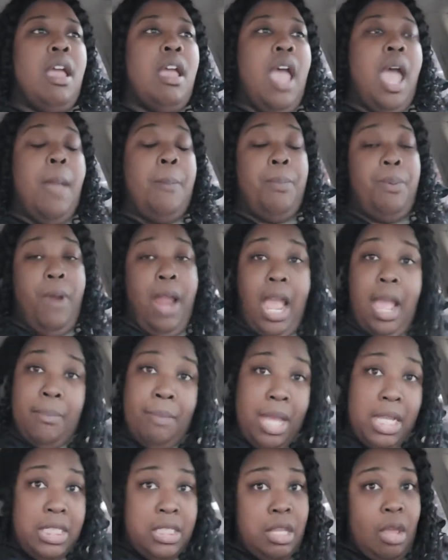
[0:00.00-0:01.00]
I pride
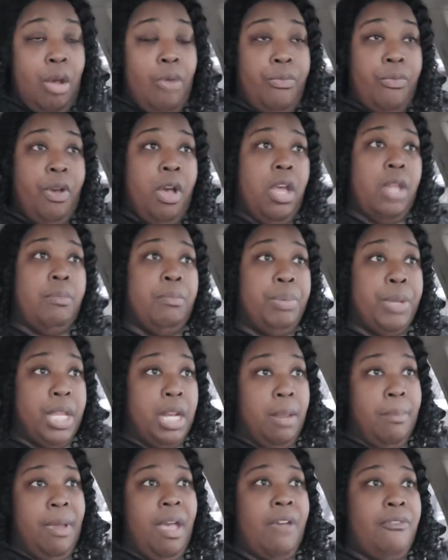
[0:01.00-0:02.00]
myself on
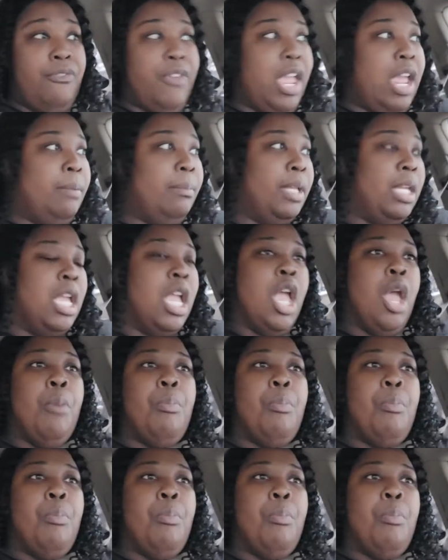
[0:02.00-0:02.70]
being about family,